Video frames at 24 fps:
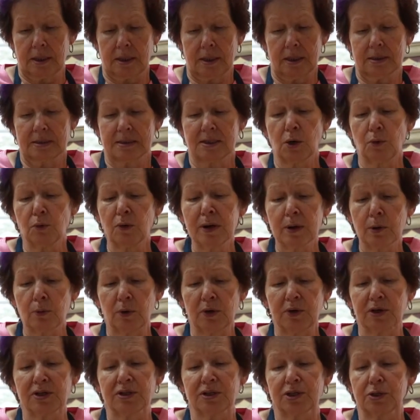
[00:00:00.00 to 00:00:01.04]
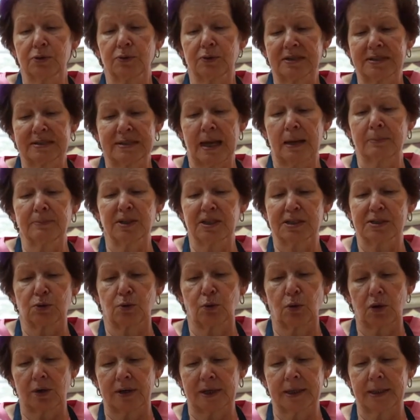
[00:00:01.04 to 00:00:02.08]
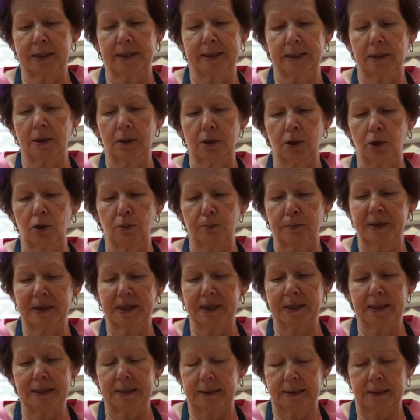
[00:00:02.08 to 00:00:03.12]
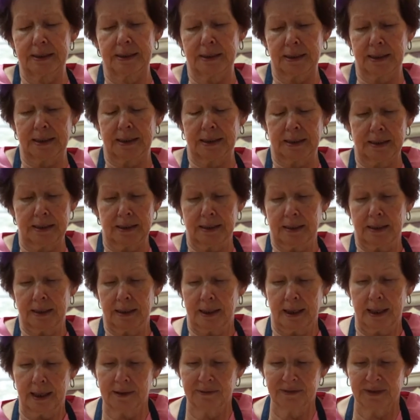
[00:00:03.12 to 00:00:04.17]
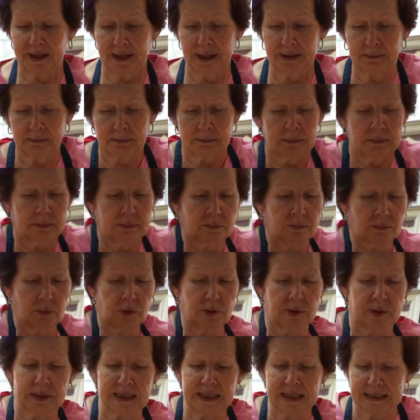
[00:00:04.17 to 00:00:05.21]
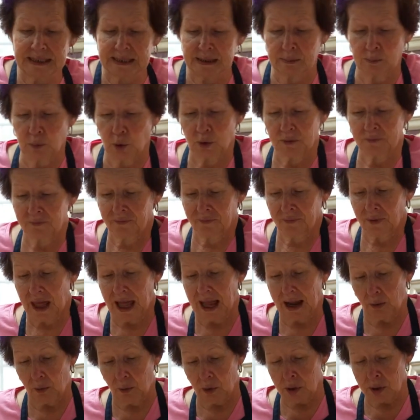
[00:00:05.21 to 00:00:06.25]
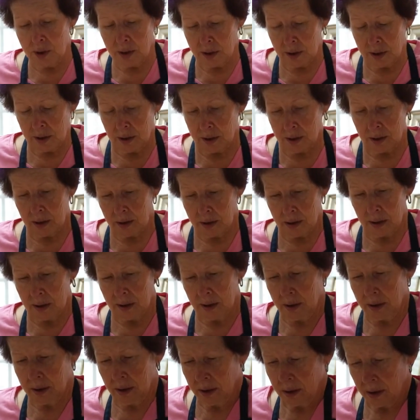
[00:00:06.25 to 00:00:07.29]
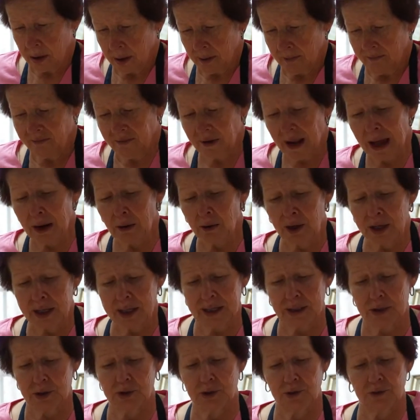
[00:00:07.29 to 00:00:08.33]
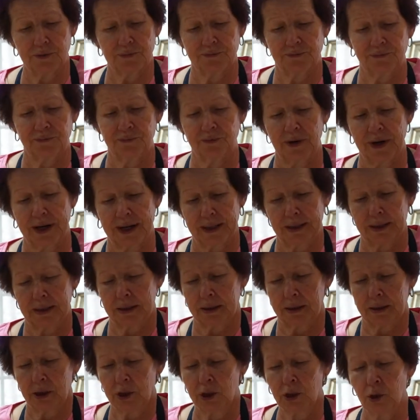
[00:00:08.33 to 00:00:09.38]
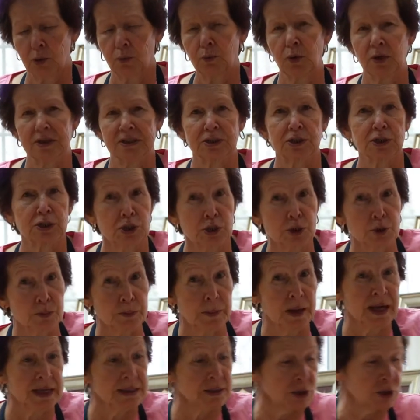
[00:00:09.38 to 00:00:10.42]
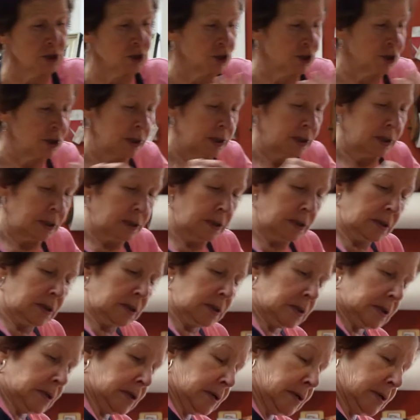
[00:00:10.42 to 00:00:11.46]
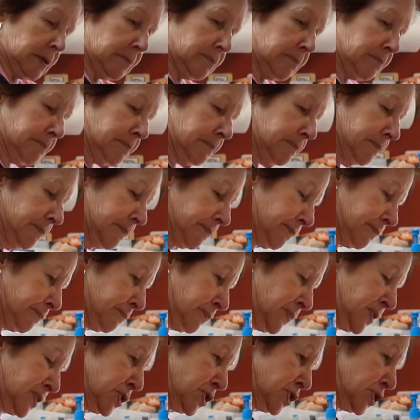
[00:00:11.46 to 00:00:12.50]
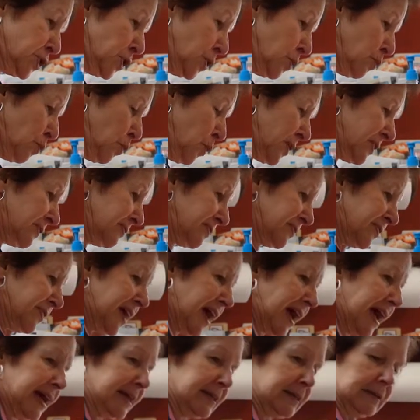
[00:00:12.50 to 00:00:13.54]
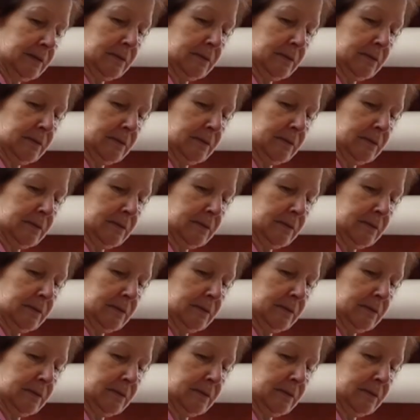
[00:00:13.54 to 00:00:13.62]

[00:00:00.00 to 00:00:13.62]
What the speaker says: So what I want to do is I'm just working it a little bit. And then I'm going to need some more flour. Flour is your friend. You don't want too much, but you don't want that